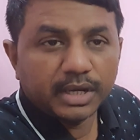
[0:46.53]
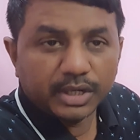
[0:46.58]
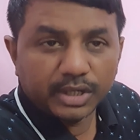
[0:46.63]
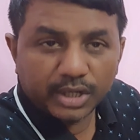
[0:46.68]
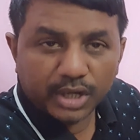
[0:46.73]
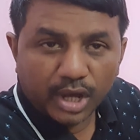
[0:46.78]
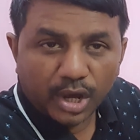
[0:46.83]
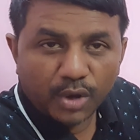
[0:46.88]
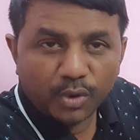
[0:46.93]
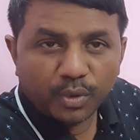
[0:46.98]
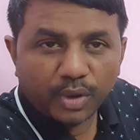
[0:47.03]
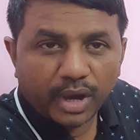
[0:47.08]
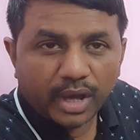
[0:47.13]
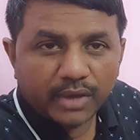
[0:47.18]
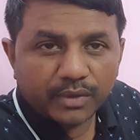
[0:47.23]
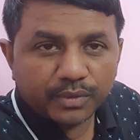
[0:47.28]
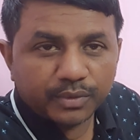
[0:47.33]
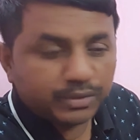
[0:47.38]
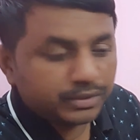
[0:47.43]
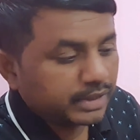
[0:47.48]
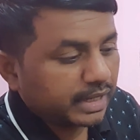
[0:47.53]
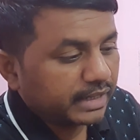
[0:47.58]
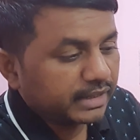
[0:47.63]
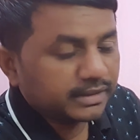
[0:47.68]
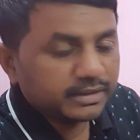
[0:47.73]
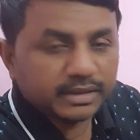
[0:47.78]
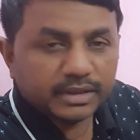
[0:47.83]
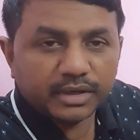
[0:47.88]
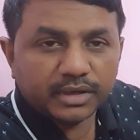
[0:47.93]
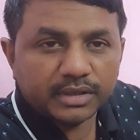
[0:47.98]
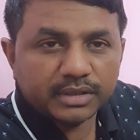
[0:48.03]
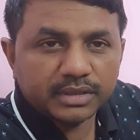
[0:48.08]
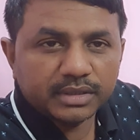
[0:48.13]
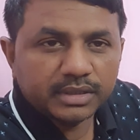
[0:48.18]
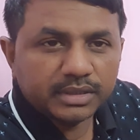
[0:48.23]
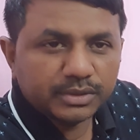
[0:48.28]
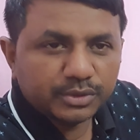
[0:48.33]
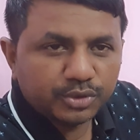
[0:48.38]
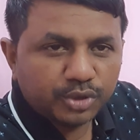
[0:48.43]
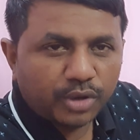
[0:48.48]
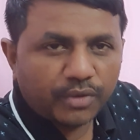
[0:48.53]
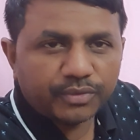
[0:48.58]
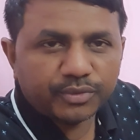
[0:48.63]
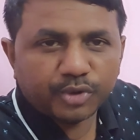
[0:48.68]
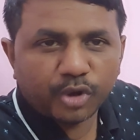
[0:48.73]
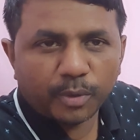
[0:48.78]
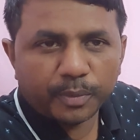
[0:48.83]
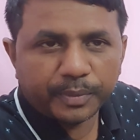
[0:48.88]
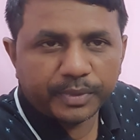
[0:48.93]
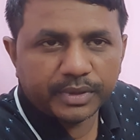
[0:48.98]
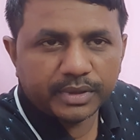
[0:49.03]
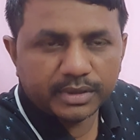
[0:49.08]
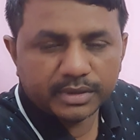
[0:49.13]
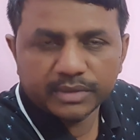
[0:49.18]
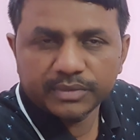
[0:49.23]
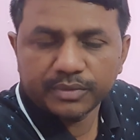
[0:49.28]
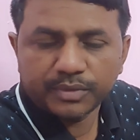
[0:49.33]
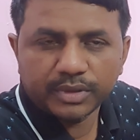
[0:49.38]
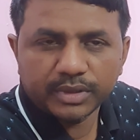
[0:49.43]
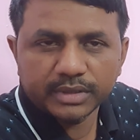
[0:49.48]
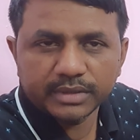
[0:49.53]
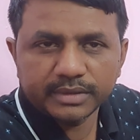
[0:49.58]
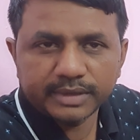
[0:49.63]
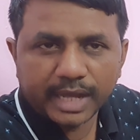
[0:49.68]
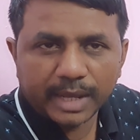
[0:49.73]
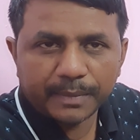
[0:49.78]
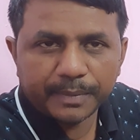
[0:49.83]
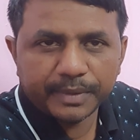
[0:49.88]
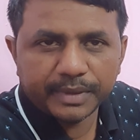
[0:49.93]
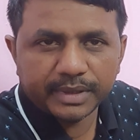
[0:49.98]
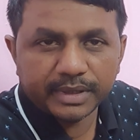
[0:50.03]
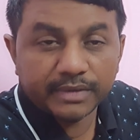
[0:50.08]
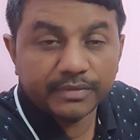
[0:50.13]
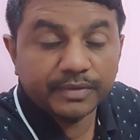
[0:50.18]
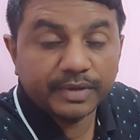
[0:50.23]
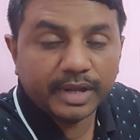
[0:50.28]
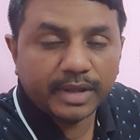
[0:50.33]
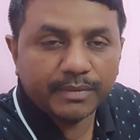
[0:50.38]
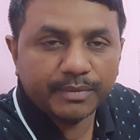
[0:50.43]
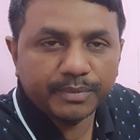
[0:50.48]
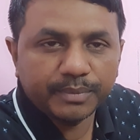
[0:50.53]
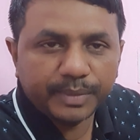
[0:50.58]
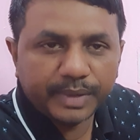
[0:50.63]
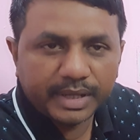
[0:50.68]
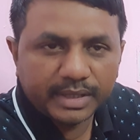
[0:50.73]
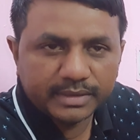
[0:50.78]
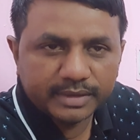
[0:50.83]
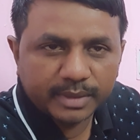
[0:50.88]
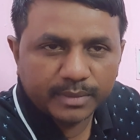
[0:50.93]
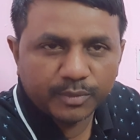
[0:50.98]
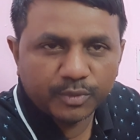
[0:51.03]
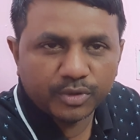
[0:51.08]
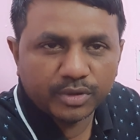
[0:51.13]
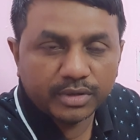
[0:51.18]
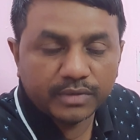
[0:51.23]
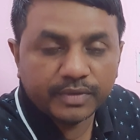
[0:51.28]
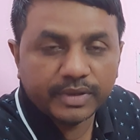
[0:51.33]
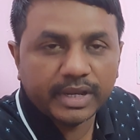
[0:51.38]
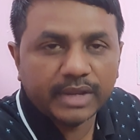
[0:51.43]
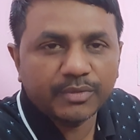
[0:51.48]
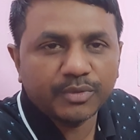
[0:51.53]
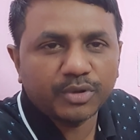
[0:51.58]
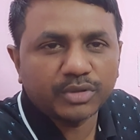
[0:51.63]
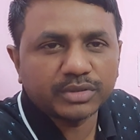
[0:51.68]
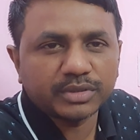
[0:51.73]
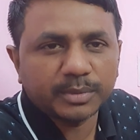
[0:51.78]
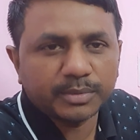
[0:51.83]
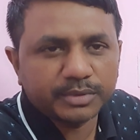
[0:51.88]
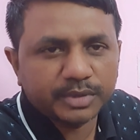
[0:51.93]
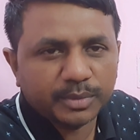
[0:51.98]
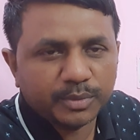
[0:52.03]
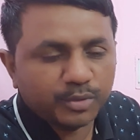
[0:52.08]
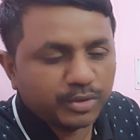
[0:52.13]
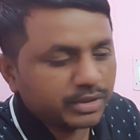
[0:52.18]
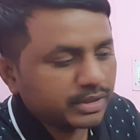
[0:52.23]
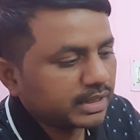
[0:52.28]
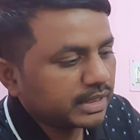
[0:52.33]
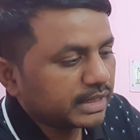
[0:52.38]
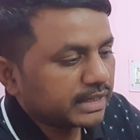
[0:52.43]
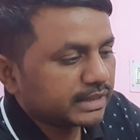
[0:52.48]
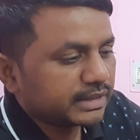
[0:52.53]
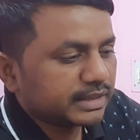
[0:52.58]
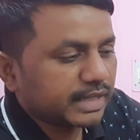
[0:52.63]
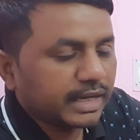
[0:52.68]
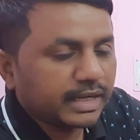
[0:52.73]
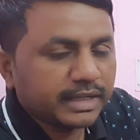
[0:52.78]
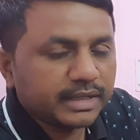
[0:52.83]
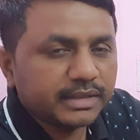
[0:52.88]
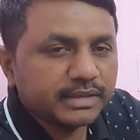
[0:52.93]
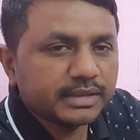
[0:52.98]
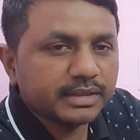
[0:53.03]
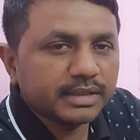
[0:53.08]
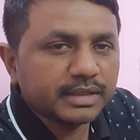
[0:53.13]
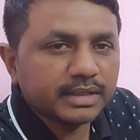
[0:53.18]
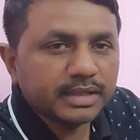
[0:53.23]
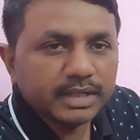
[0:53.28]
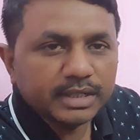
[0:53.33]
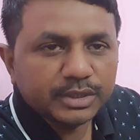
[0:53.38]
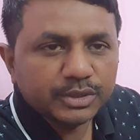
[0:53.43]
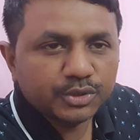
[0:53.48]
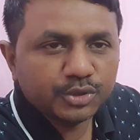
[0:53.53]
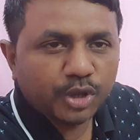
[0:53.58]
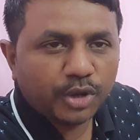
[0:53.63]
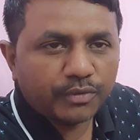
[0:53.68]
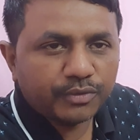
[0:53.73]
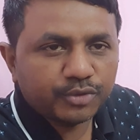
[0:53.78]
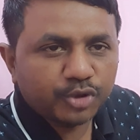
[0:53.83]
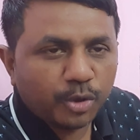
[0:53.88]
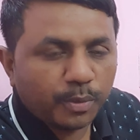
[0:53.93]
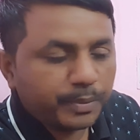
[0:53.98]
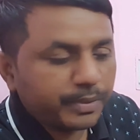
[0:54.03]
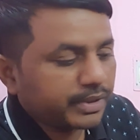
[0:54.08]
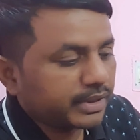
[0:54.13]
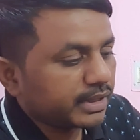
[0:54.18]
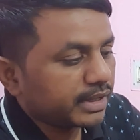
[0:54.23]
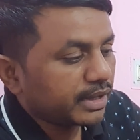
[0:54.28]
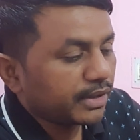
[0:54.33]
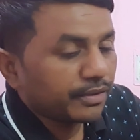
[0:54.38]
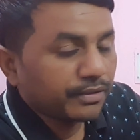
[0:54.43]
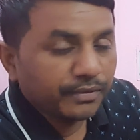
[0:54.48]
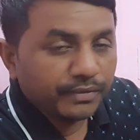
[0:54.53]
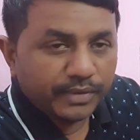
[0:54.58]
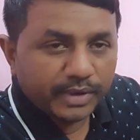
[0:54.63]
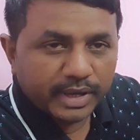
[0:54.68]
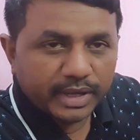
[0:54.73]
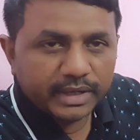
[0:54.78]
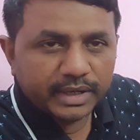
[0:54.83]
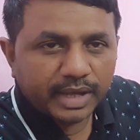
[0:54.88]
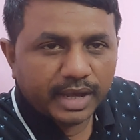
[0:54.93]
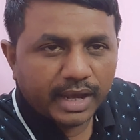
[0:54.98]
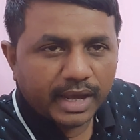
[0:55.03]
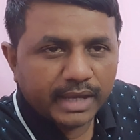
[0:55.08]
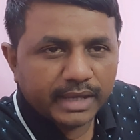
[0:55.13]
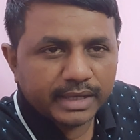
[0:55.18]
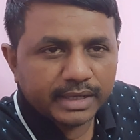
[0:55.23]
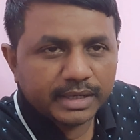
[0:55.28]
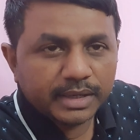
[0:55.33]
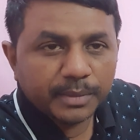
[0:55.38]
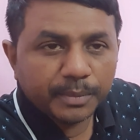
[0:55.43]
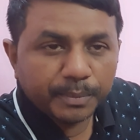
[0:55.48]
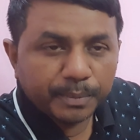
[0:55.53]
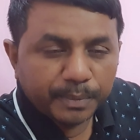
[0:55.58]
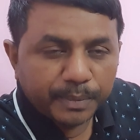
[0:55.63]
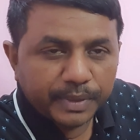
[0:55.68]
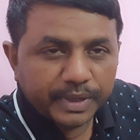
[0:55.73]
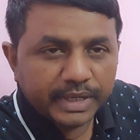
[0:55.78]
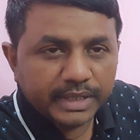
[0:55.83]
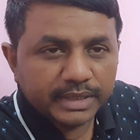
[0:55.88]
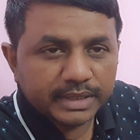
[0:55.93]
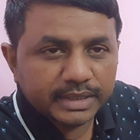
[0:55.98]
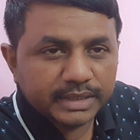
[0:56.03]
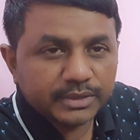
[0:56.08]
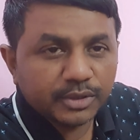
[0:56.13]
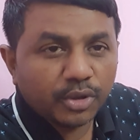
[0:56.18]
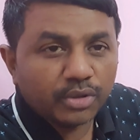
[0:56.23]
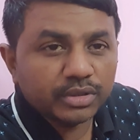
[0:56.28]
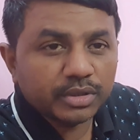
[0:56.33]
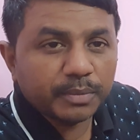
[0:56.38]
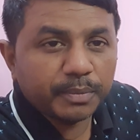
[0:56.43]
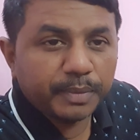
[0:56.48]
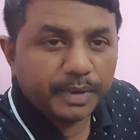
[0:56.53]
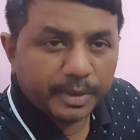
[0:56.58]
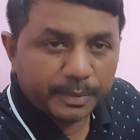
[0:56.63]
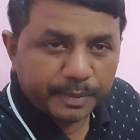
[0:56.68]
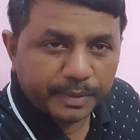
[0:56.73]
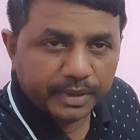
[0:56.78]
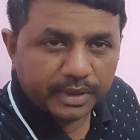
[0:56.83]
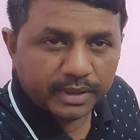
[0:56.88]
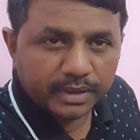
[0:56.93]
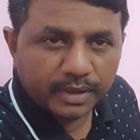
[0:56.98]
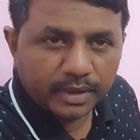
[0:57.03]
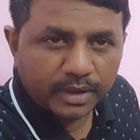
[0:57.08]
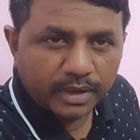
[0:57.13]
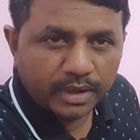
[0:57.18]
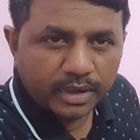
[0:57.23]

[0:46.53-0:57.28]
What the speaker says: now I that is a soft copy. What is typing, and when I mail someone, when I WhatsApp someone, that is in the soft copy. When I print it on the paper,